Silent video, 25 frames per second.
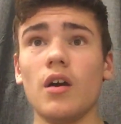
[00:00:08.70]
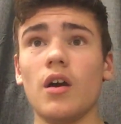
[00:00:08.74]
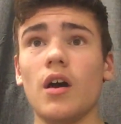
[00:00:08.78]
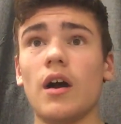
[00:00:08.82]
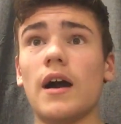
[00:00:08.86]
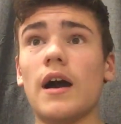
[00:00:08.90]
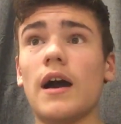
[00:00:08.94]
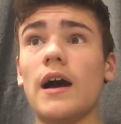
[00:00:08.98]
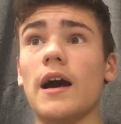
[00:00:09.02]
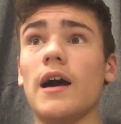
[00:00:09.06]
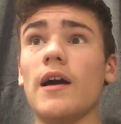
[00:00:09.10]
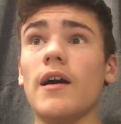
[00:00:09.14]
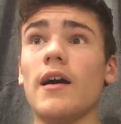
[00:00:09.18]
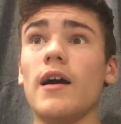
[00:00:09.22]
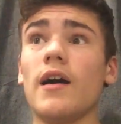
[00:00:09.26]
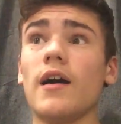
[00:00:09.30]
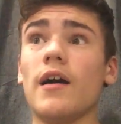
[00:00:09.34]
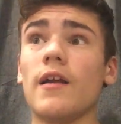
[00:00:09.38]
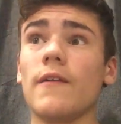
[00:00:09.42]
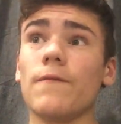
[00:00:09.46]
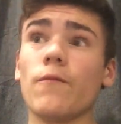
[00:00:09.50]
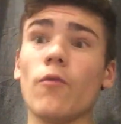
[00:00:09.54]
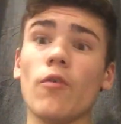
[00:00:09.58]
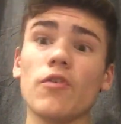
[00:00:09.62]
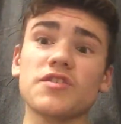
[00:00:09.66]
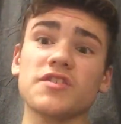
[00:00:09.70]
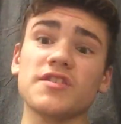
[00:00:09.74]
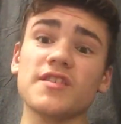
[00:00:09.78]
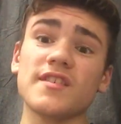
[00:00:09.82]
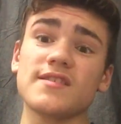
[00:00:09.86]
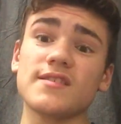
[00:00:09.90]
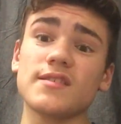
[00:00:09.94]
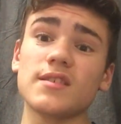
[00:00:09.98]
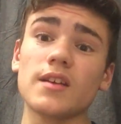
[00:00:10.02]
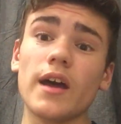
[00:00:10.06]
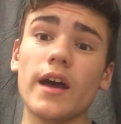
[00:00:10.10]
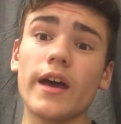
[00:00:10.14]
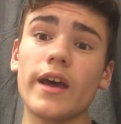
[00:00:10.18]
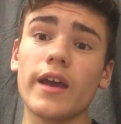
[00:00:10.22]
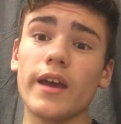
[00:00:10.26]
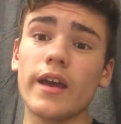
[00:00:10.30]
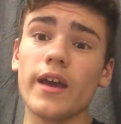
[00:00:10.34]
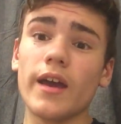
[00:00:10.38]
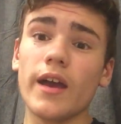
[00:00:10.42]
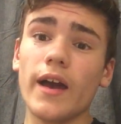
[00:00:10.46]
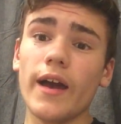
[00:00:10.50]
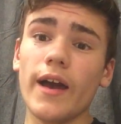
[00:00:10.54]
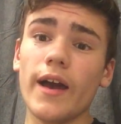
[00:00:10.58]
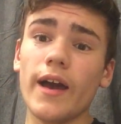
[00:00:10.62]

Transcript: Unfortunately, today